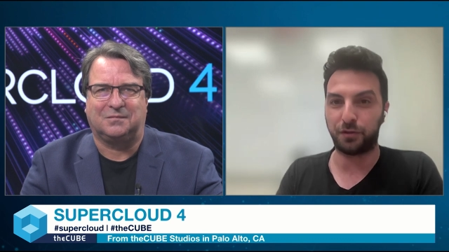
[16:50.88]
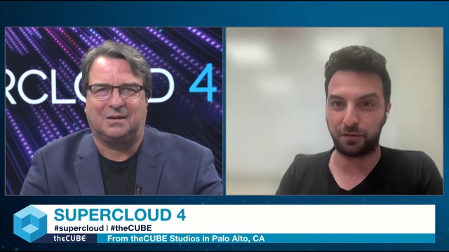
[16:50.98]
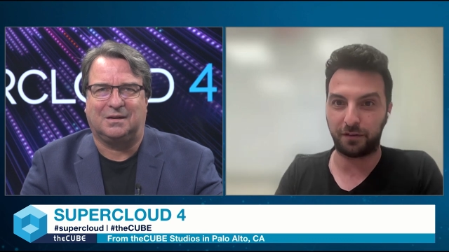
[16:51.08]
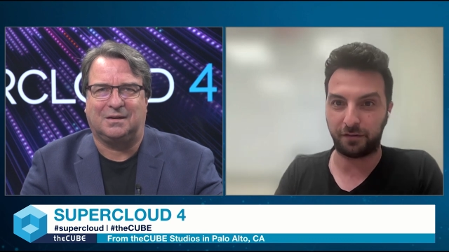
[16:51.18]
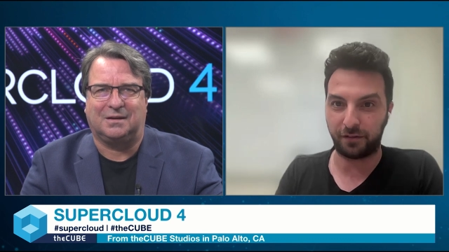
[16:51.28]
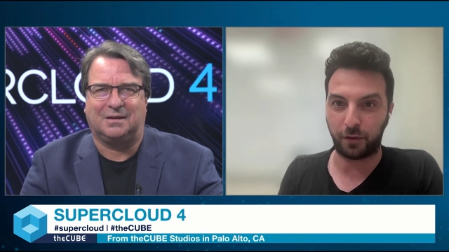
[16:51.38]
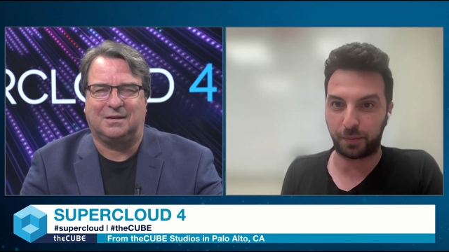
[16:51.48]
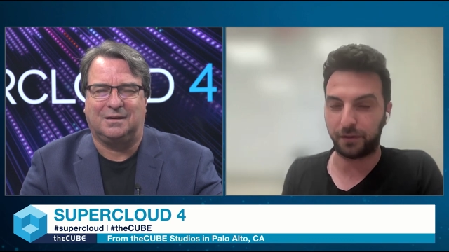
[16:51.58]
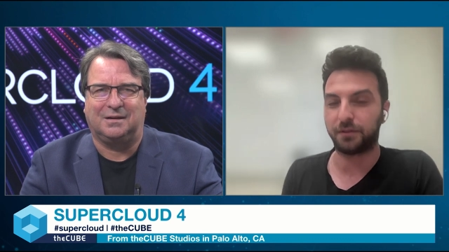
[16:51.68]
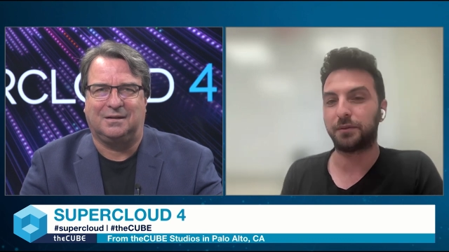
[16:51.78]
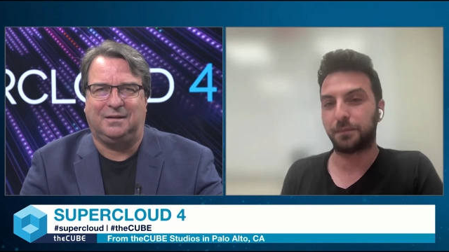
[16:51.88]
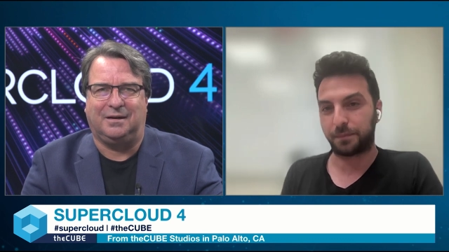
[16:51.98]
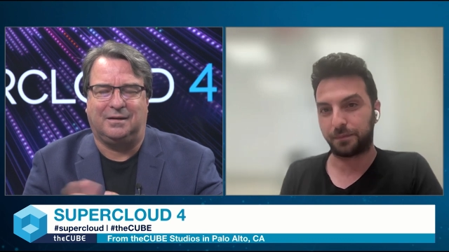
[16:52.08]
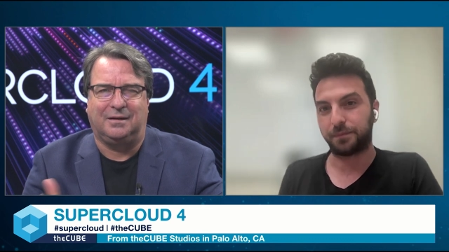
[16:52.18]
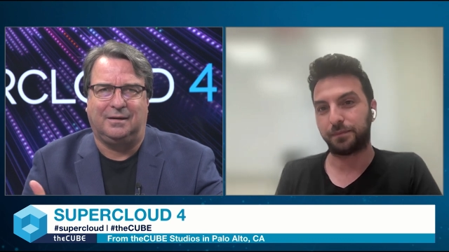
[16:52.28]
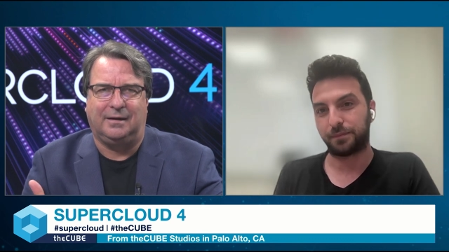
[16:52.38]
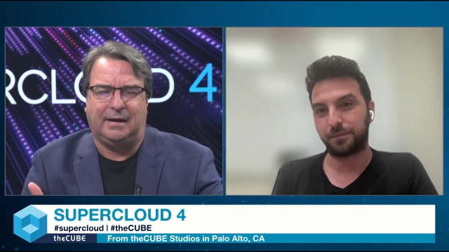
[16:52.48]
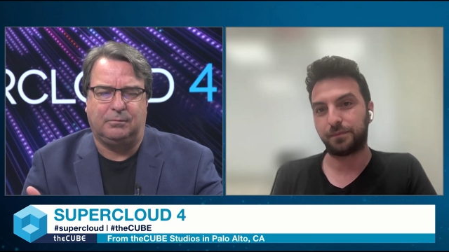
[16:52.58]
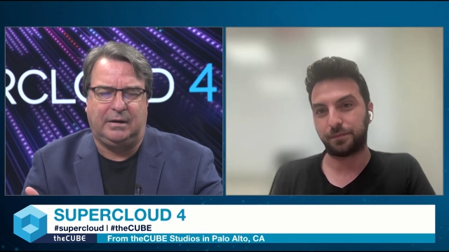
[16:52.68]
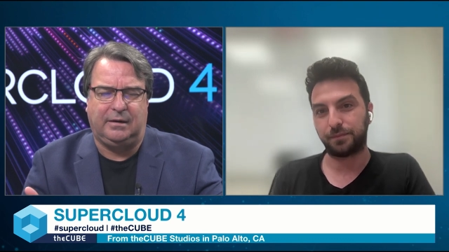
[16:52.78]
Speaker 1: most of the developers.
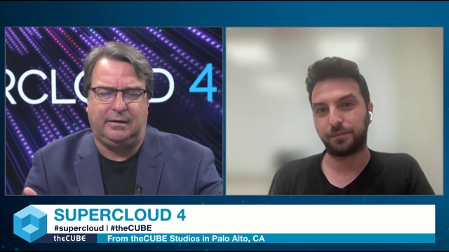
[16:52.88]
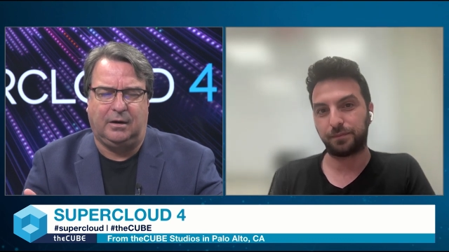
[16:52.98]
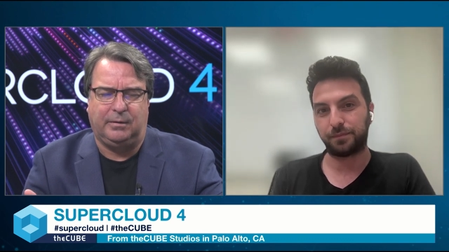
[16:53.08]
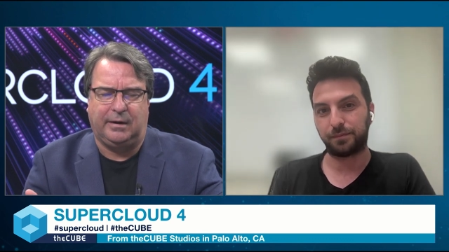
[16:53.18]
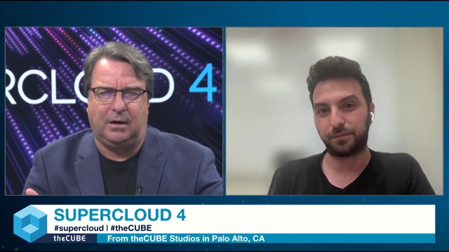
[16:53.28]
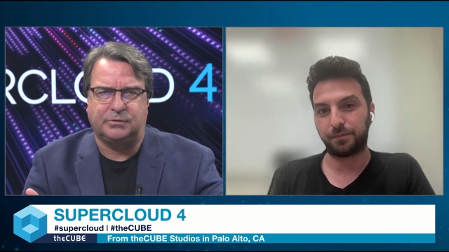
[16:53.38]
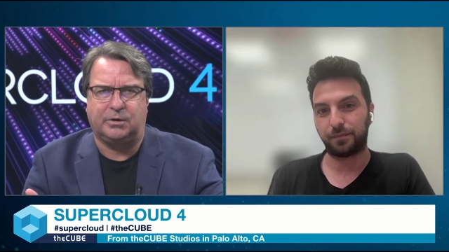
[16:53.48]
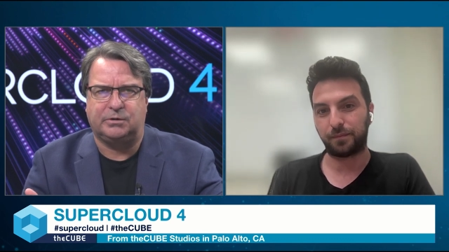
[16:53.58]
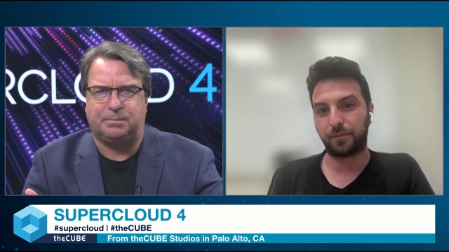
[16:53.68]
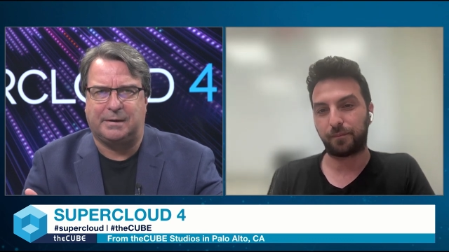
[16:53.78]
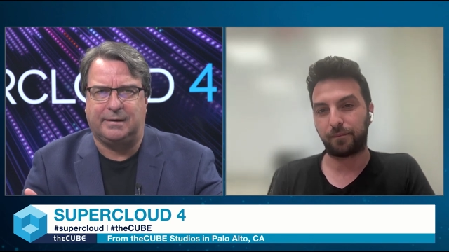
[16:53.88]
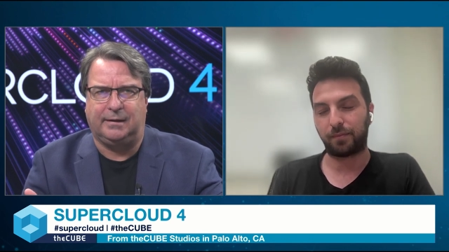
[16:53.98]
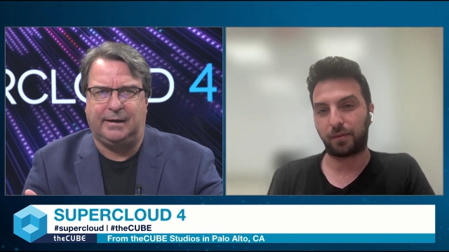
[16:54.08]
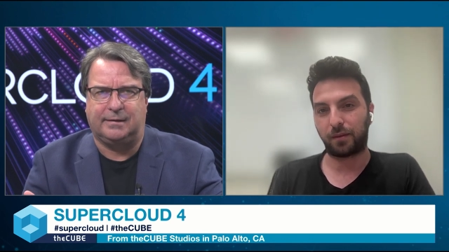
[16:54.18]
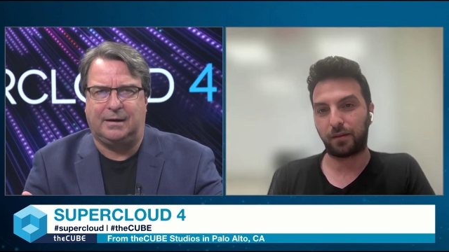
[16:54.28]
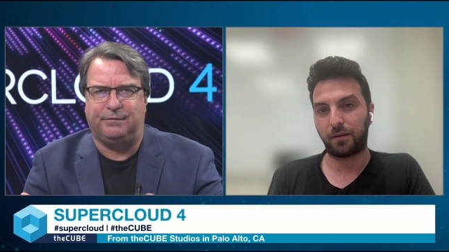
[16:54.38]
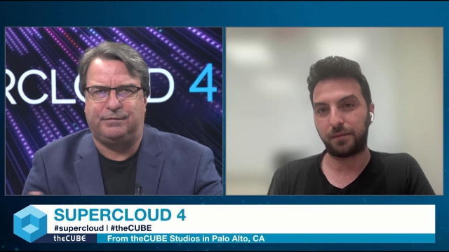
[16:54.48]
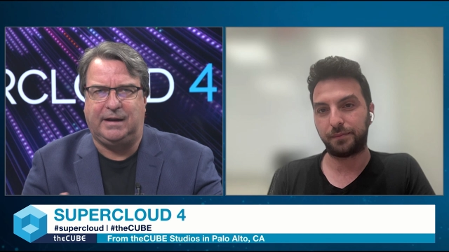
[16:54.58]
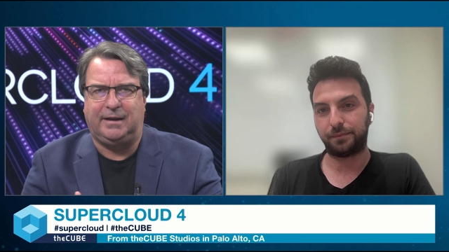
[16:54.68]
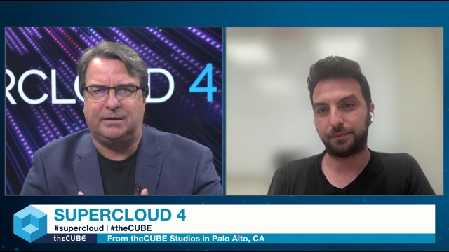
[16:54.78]
Speaker 2: And we can also speculate that if
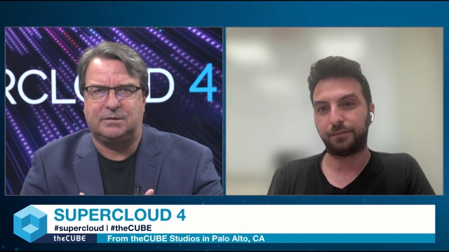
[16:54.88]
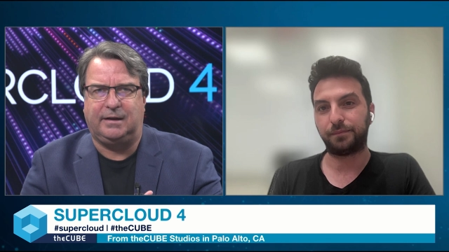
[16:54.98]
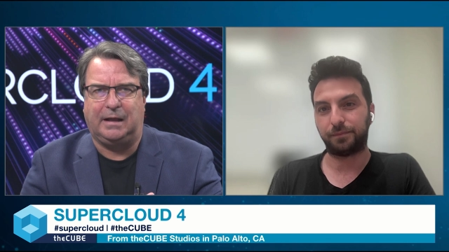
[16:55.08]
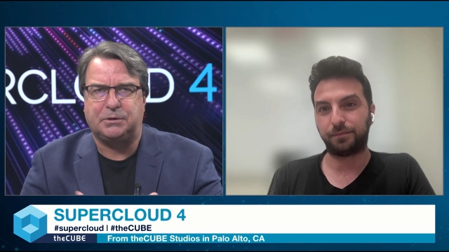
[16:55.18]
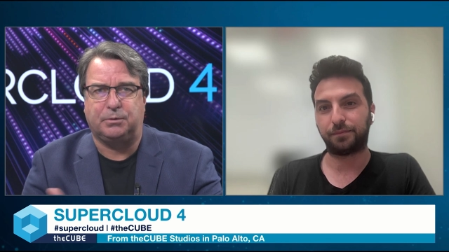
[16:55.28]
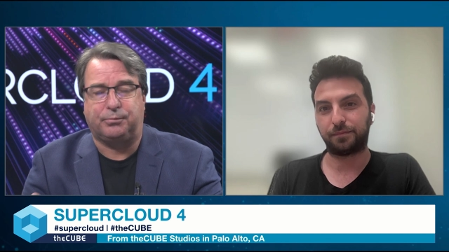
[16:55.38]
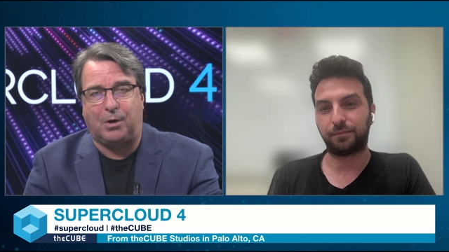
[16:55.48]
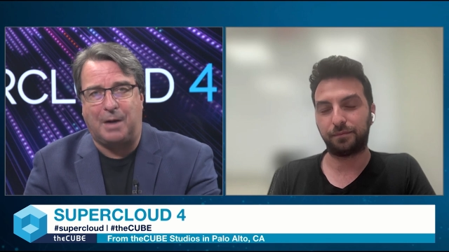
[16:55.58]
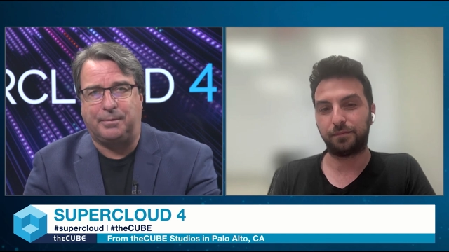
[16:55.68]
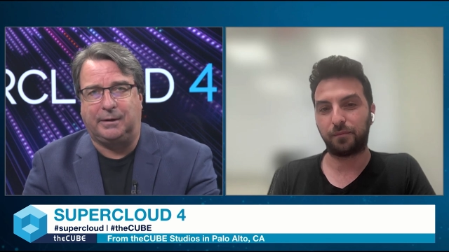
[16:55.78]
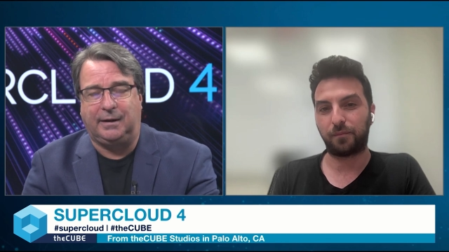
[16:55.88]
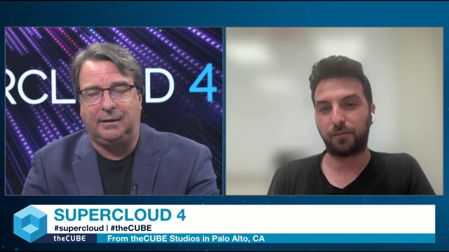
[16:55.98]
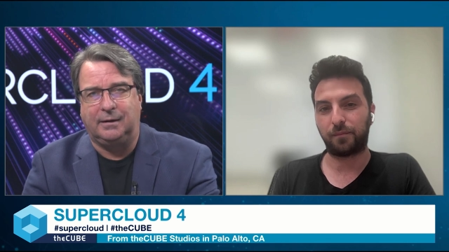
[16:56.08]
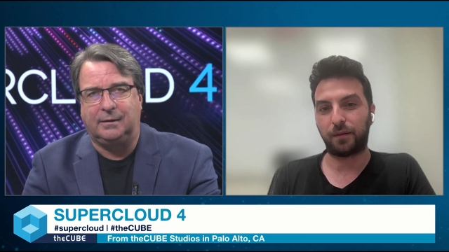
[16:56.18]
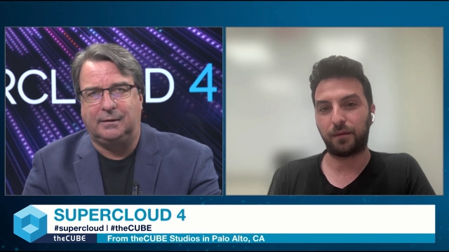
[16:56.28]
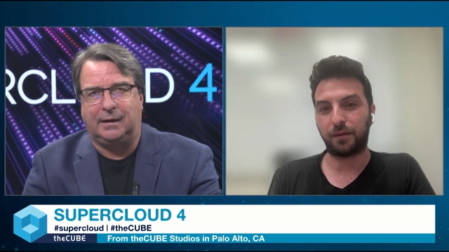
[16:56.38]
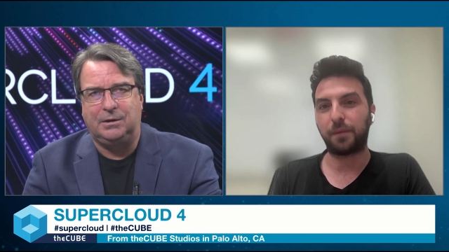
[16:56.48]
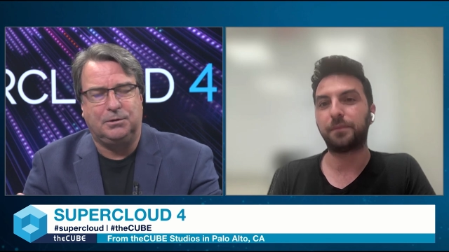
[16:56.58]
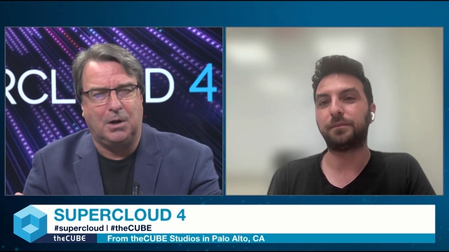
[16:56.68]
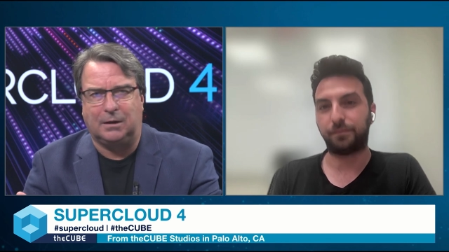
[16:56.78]
data is the intellectual property, and
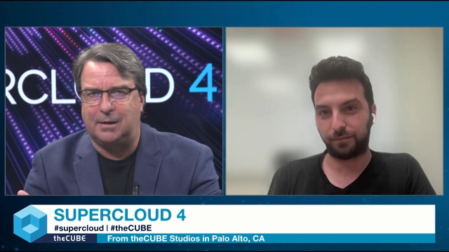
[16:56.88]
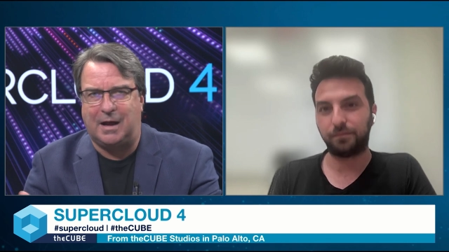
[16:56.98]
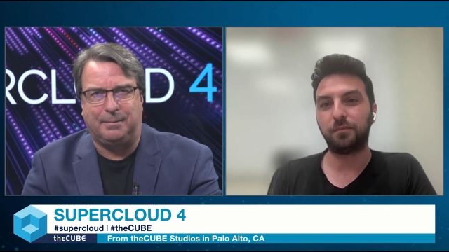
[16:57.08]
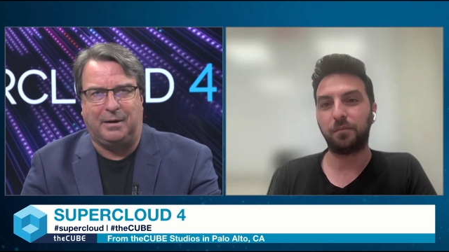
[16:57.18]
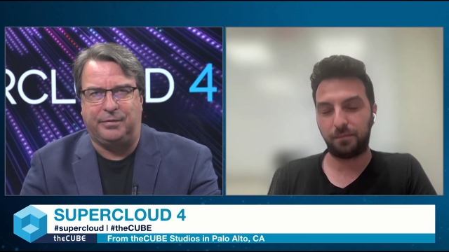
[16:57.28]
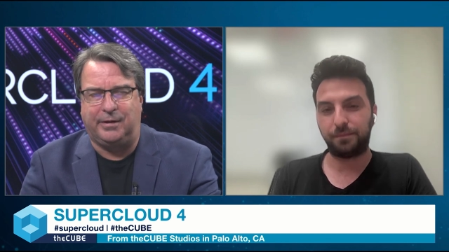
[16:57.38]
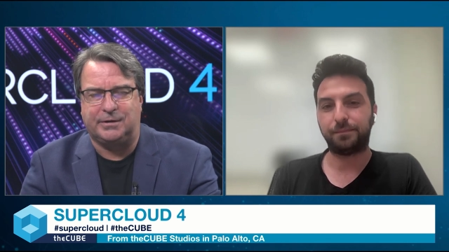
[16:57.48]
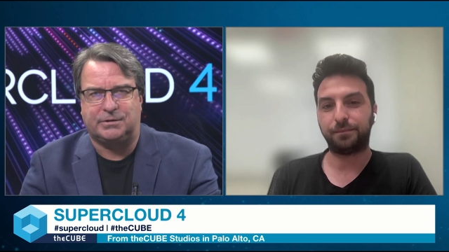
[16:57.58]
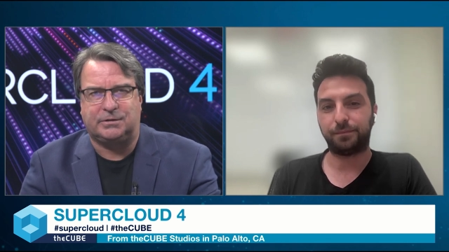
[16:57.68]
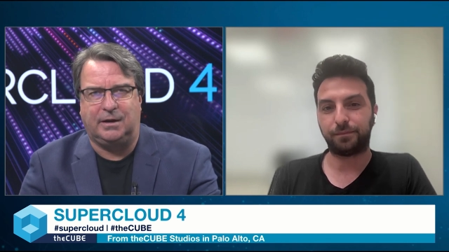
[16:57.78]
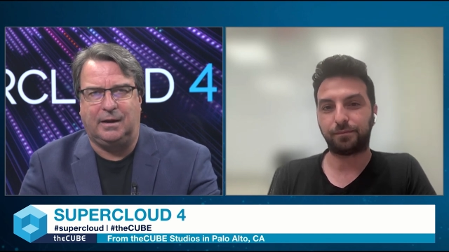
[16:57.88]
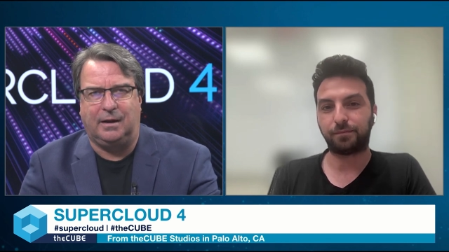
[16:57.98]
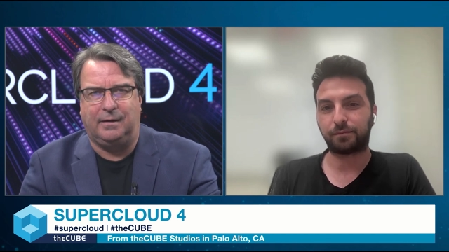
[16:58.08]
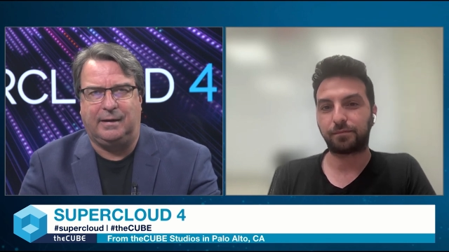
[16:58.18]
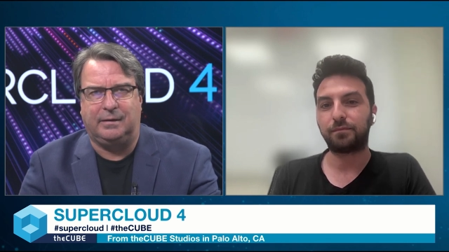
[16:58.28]
you talk a lot about this in